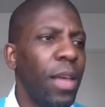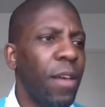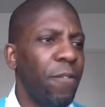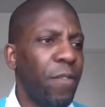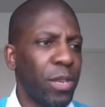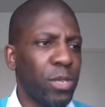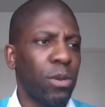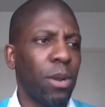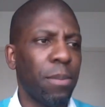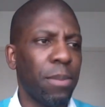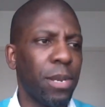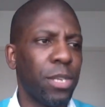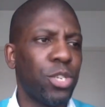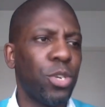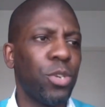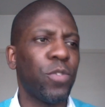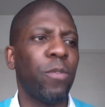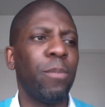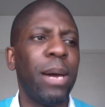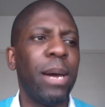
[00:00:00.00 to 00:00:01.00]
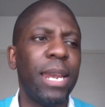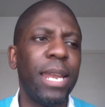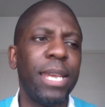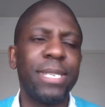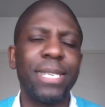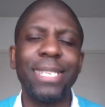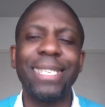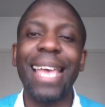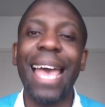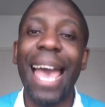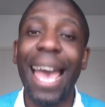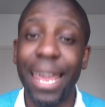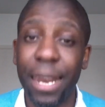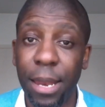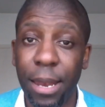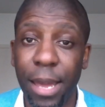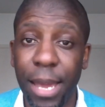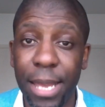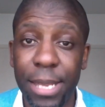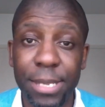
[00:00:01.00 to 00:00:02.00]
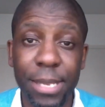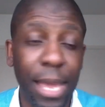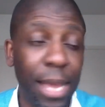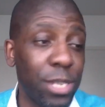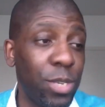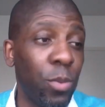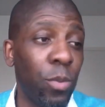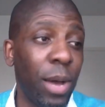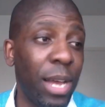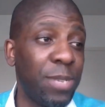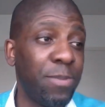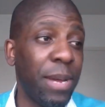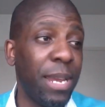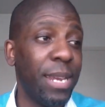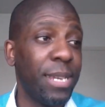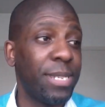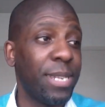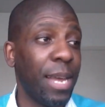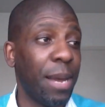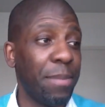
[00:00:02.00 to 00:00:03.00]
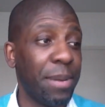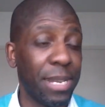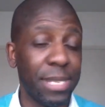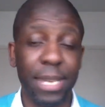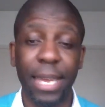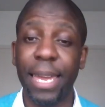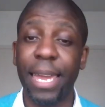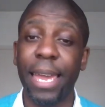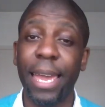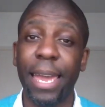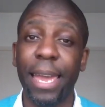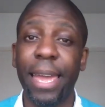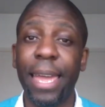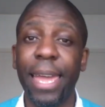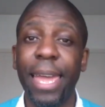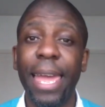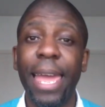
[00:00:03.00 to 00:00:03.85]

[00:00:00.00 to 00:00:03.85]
First one I'm going to from my list is analyze. Actually, why is my list here? I'm going to take it here.